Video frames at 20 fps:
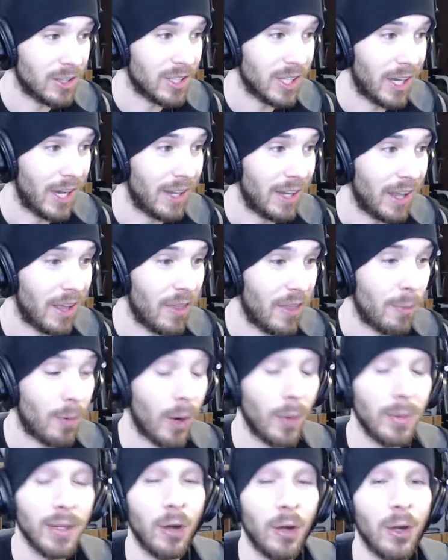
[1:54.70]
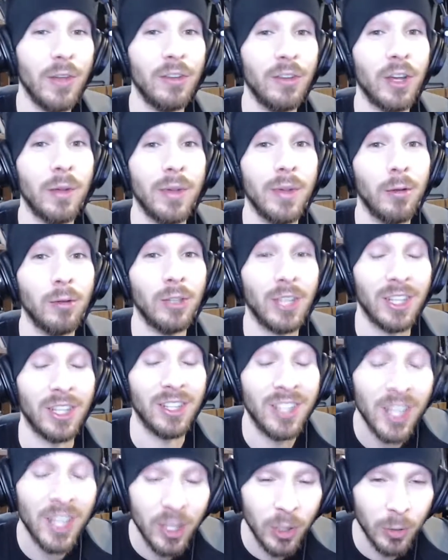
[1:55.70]
saying that they probably aren't even gonna be able to
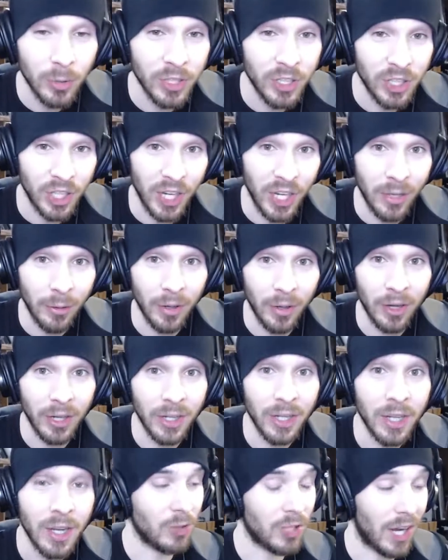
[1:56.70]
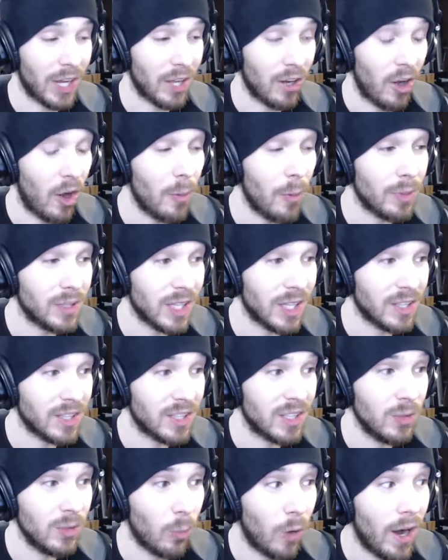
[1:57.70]
continue in January, which I can 100%
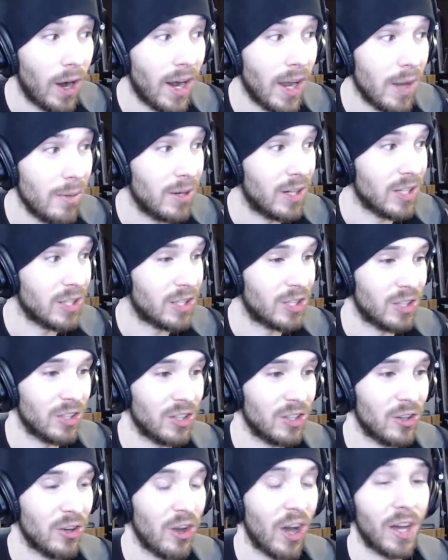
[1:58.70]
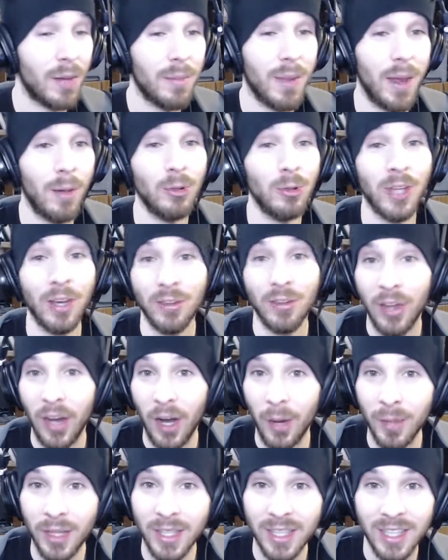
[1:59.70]
see why, because they're not gonna be able to have
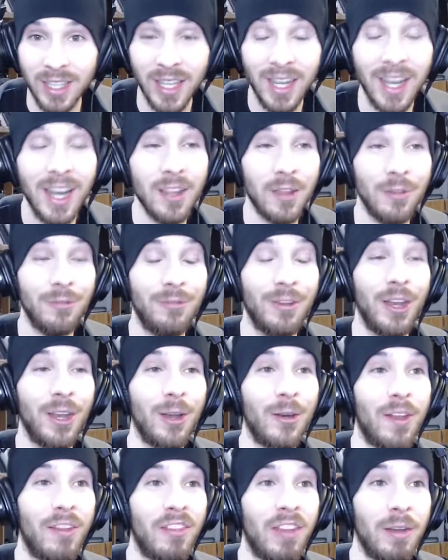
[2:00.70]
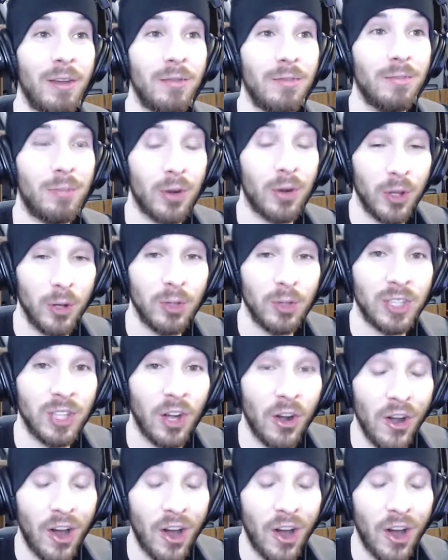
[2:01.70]
comments. The video that they produce